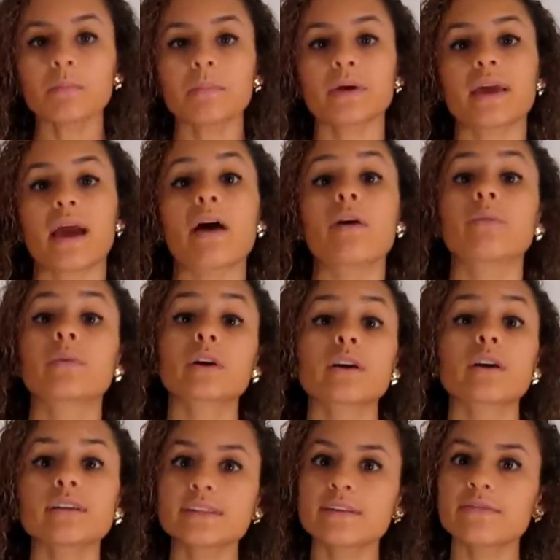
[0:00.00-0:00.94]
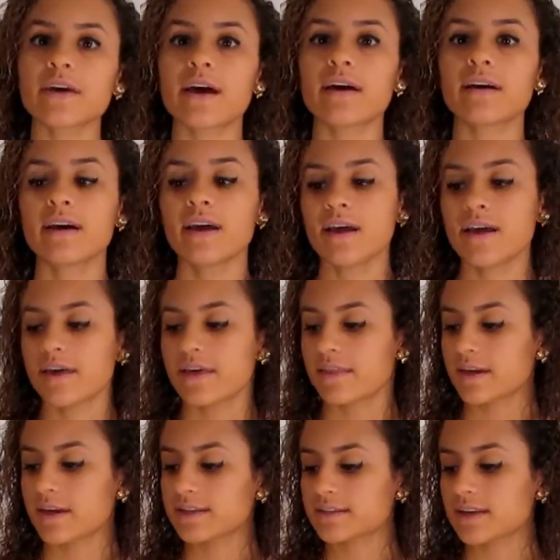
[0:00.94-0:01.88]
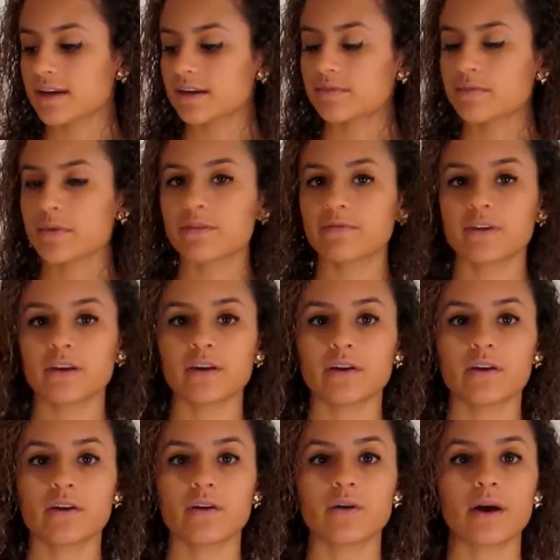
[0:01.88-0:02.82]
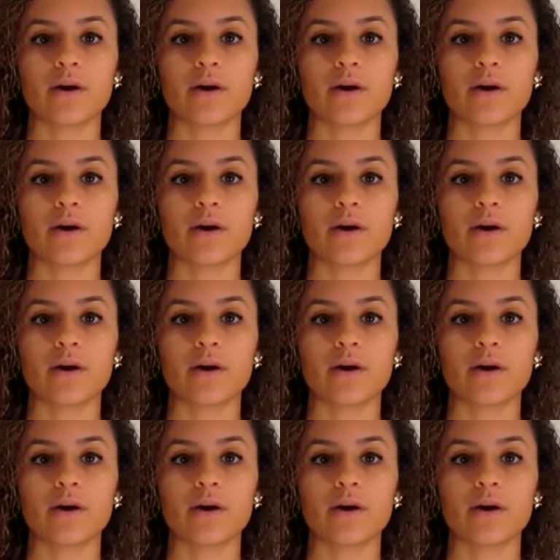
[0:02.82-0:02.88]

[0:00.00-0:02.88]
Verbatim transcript: But yeah, regardless of that, that is the end of my video.